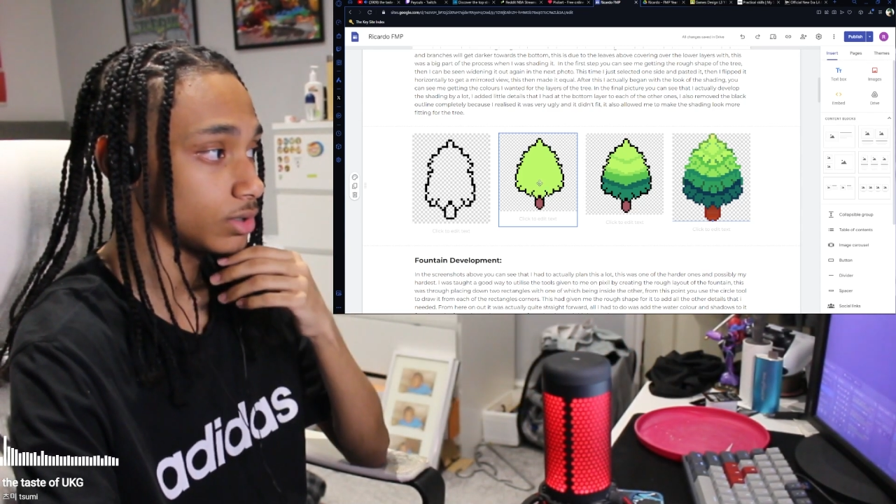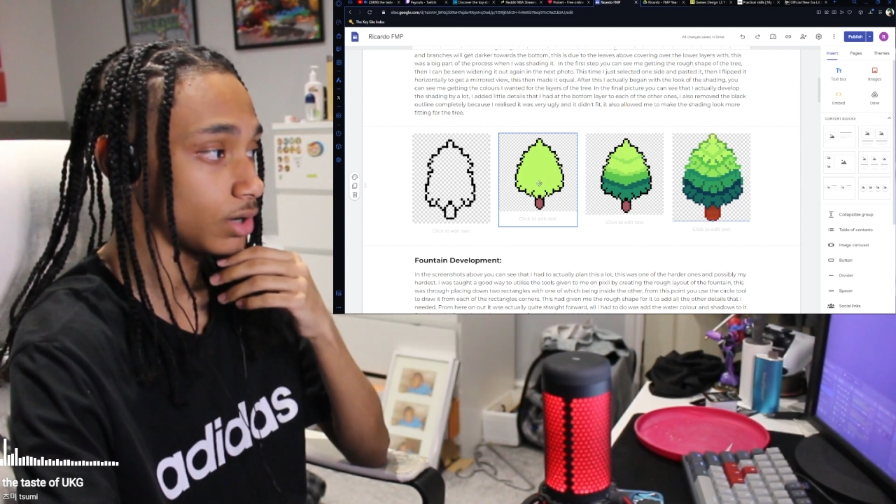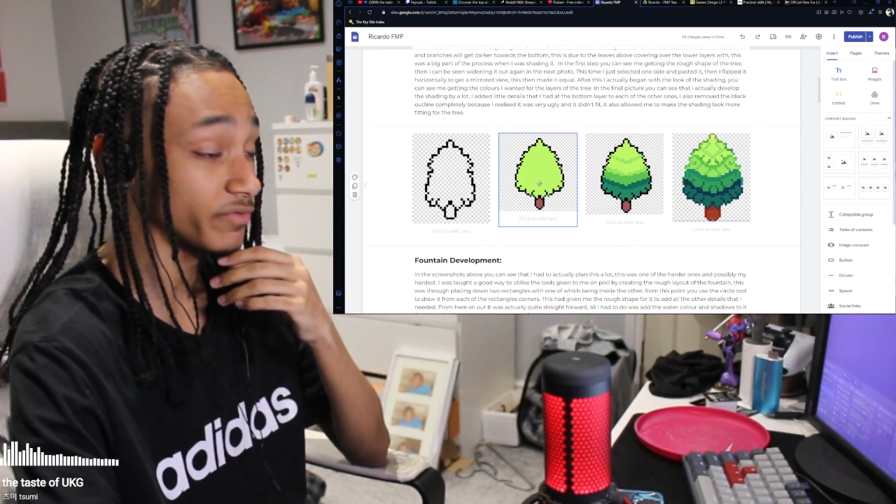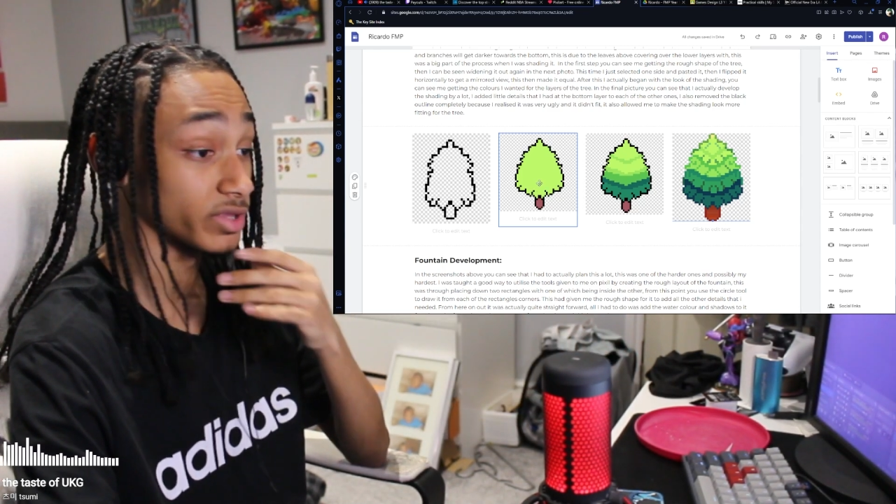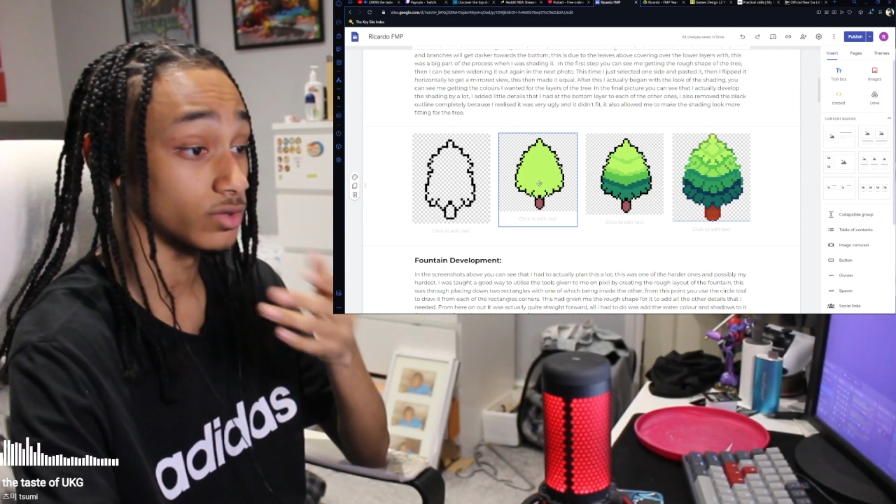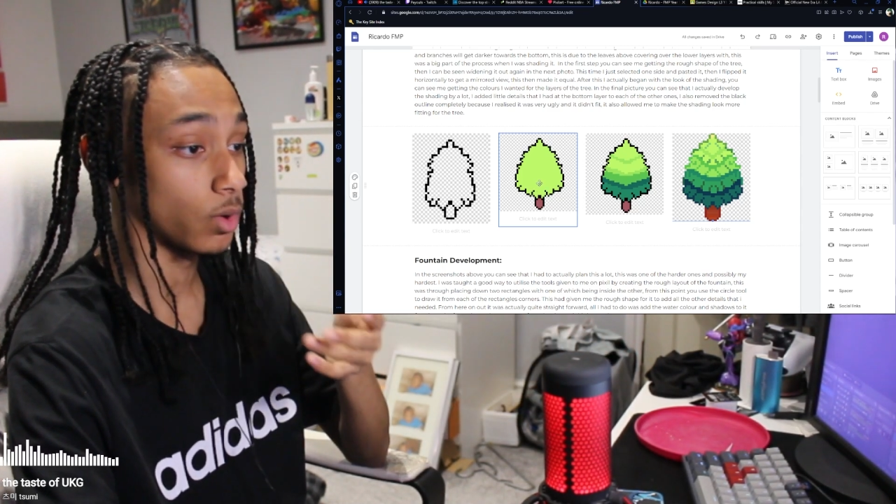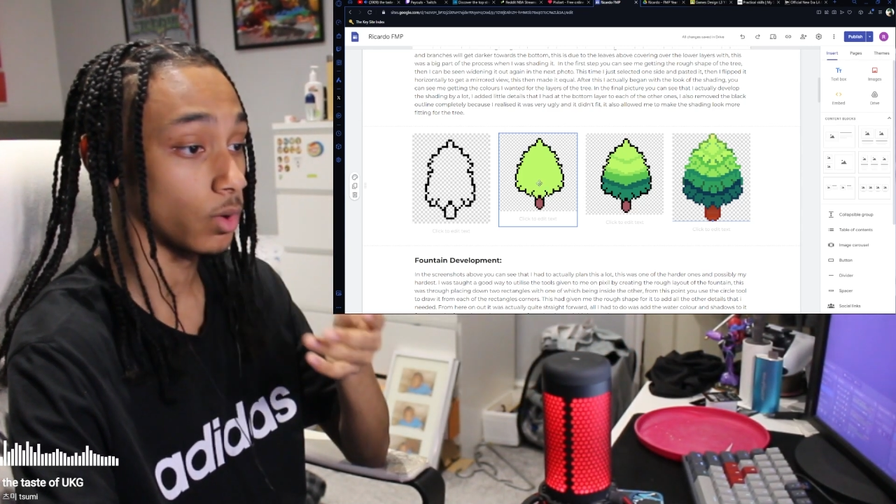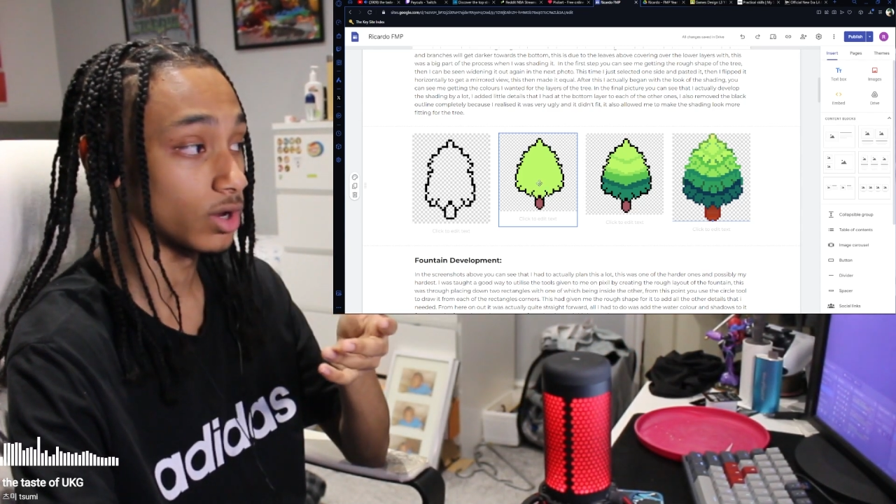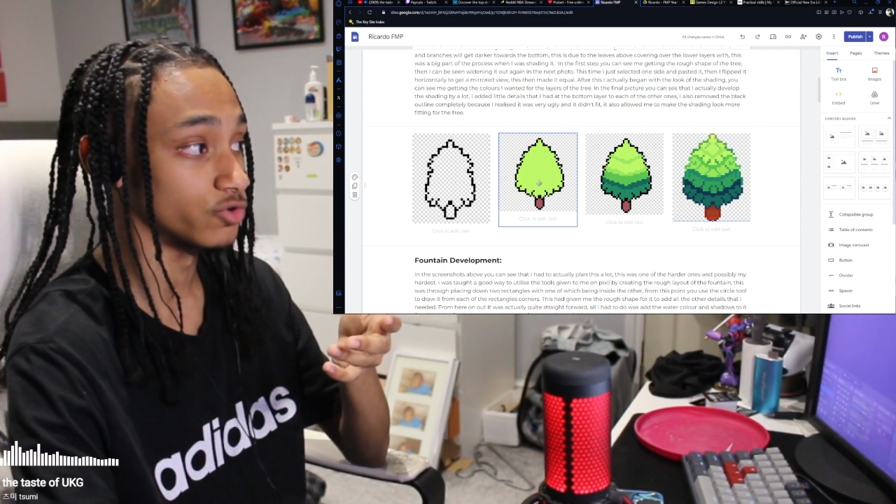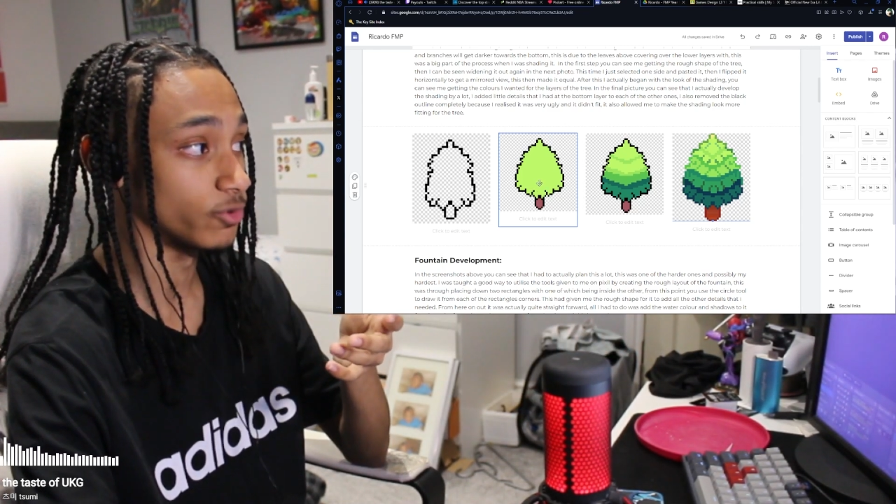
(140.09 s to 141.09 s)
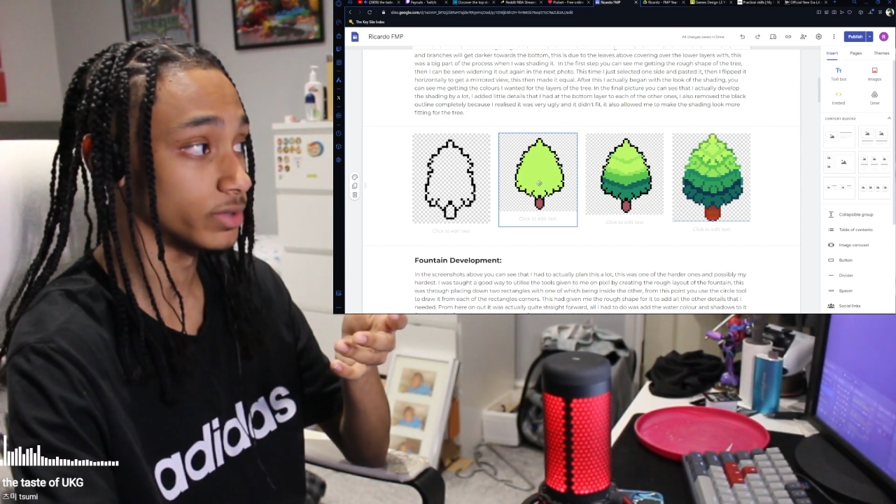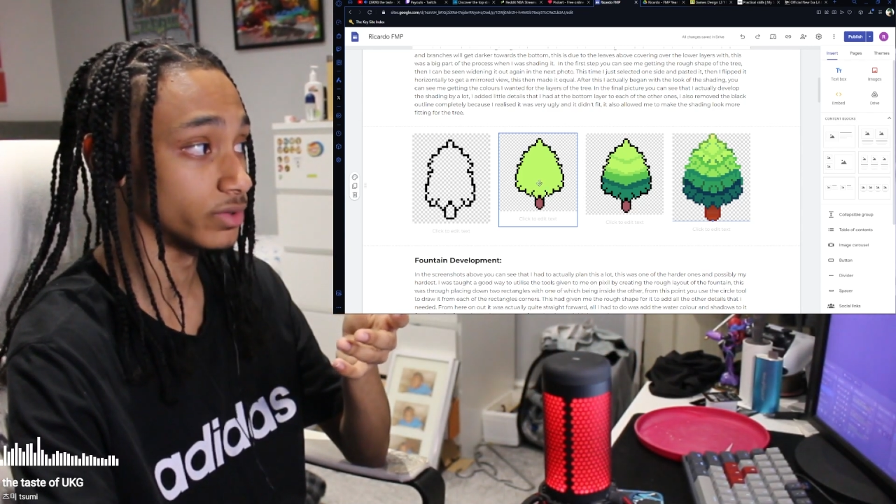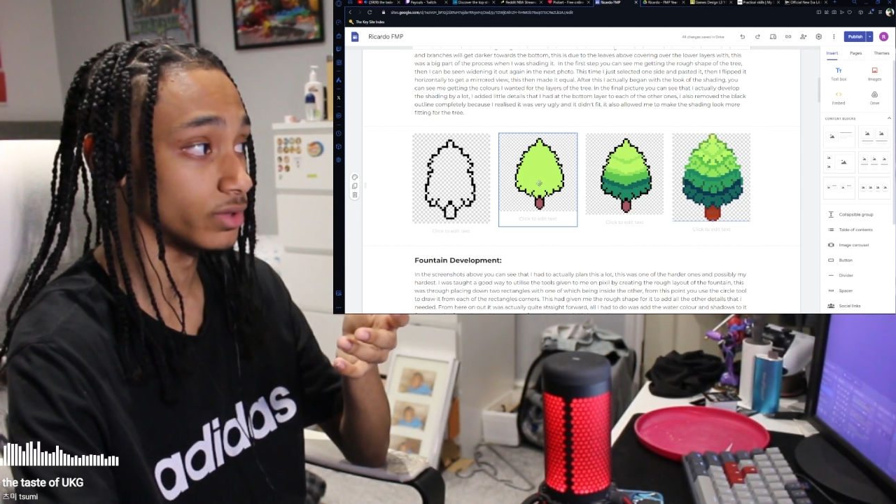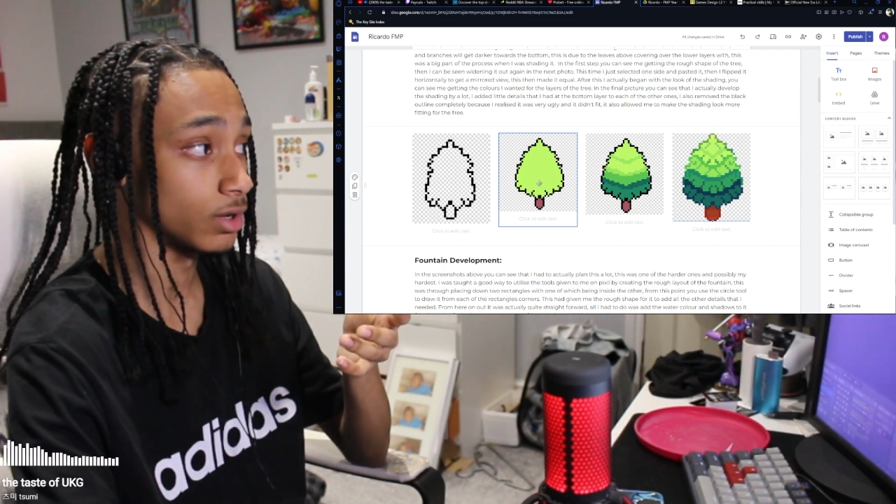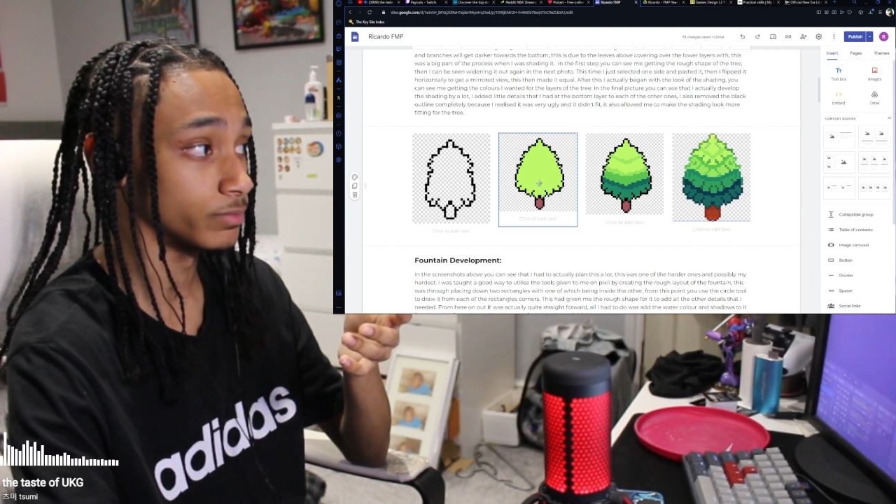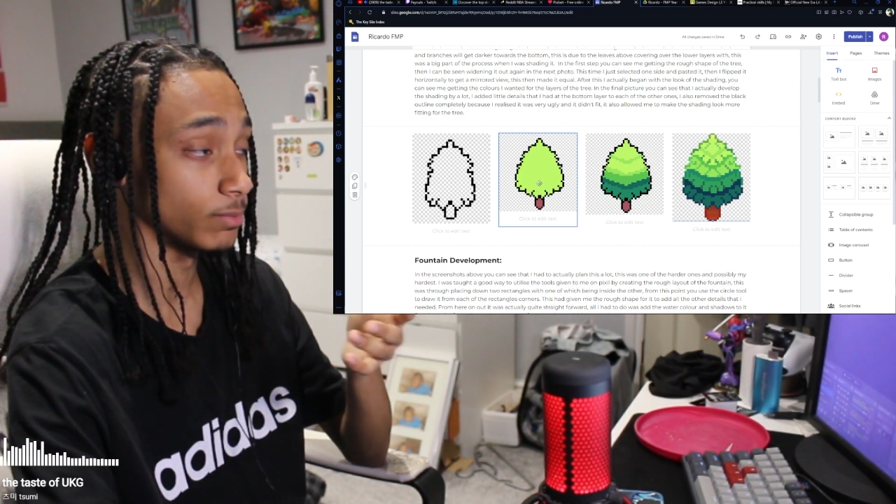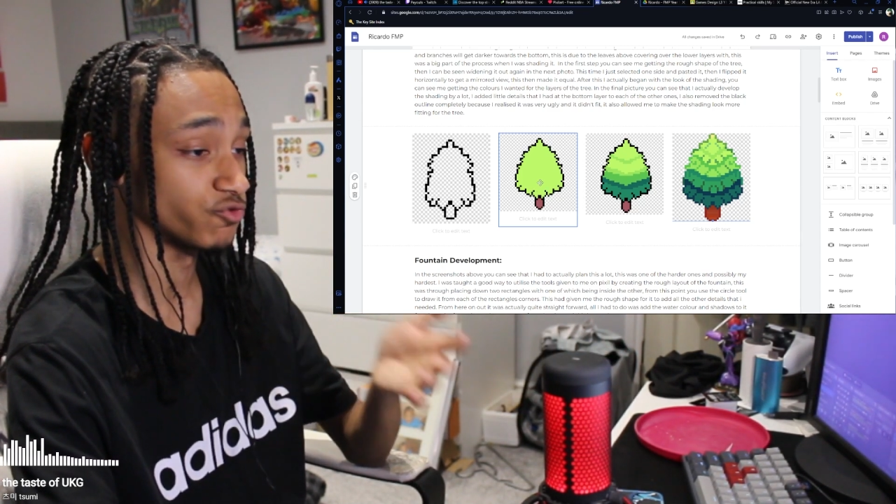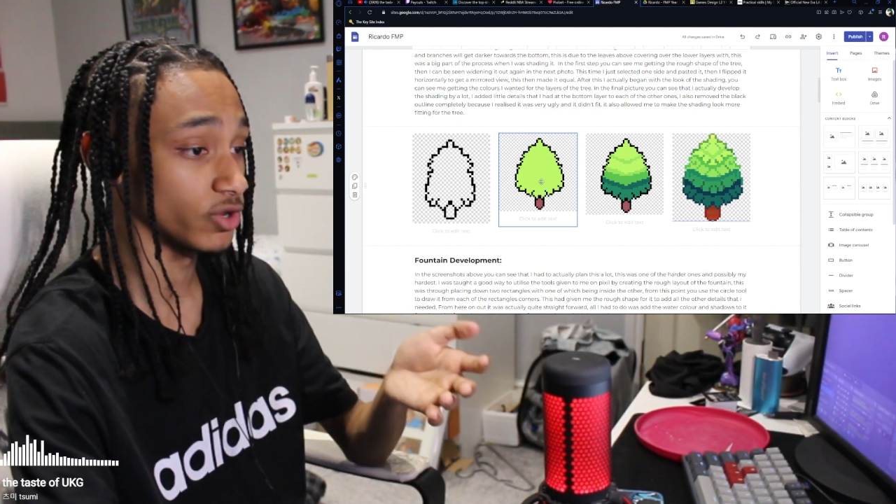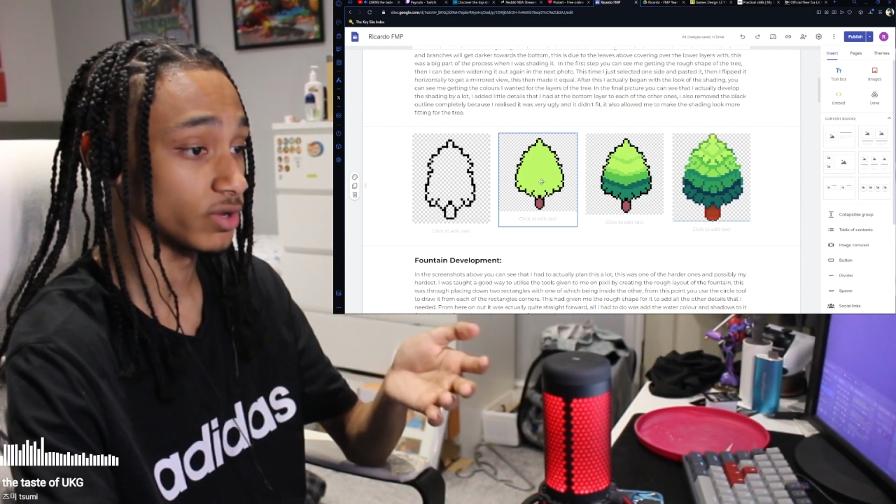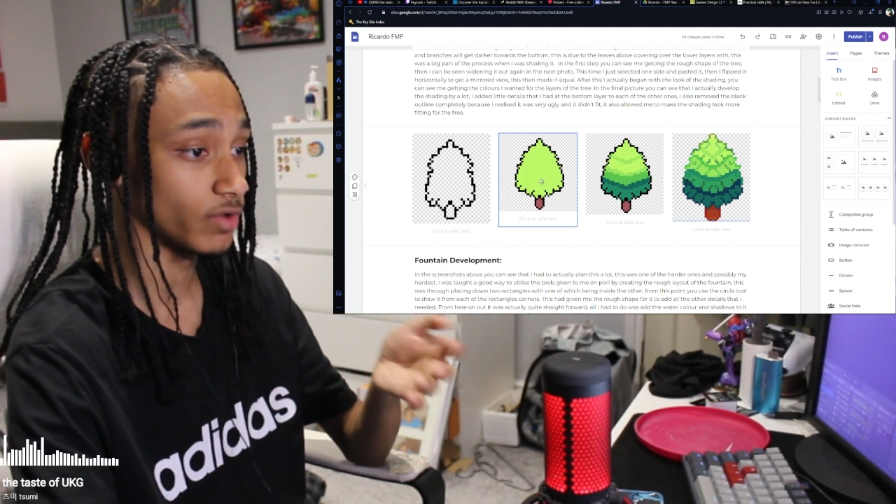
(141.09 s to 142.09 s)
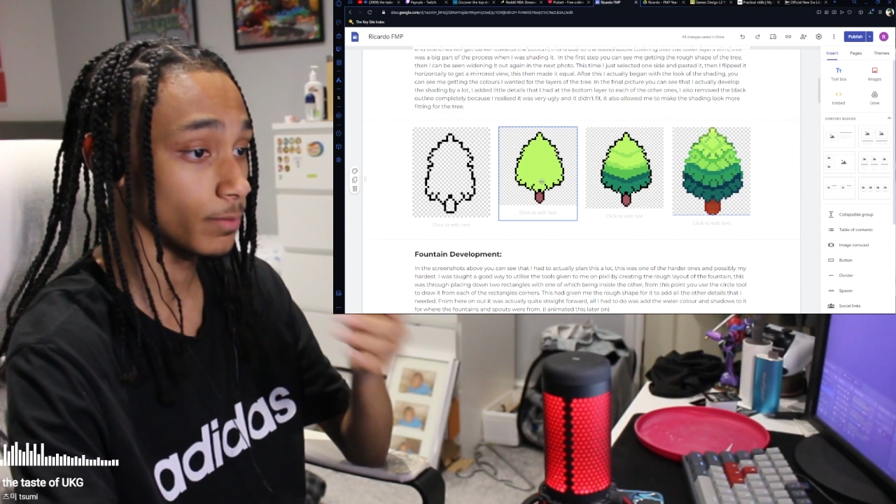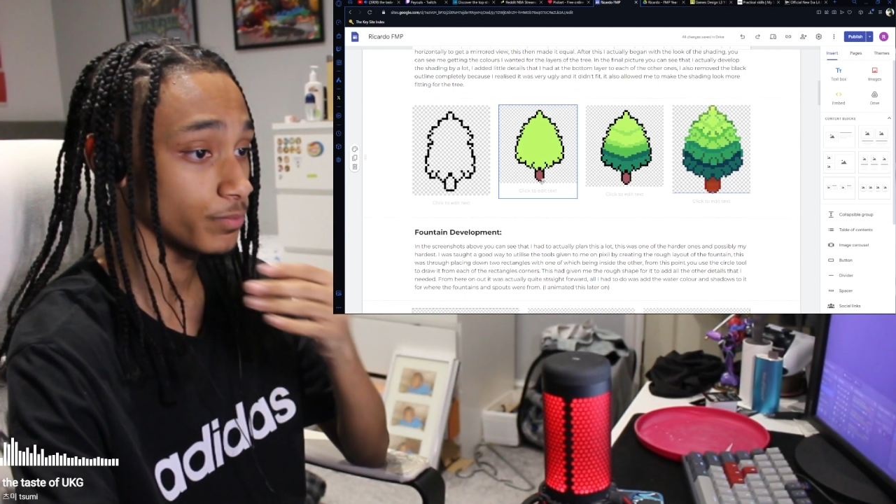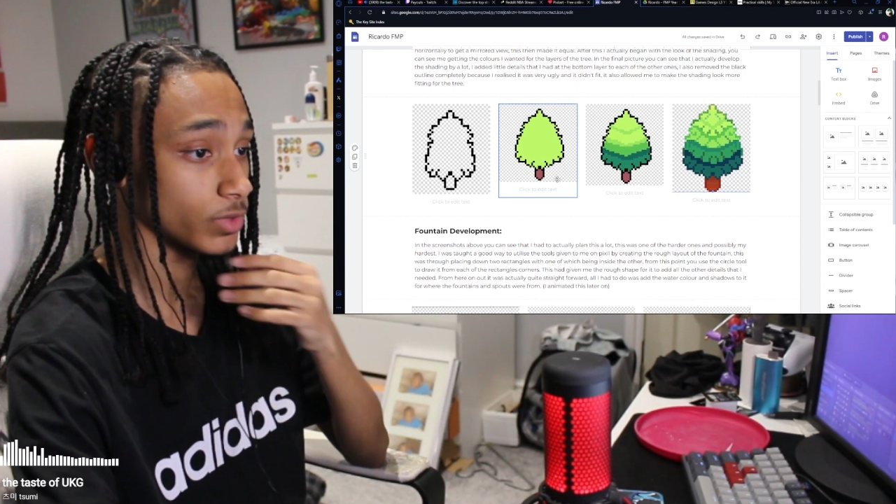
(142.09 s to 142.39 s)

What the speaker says: I think I did quite a good job at demonstrating that.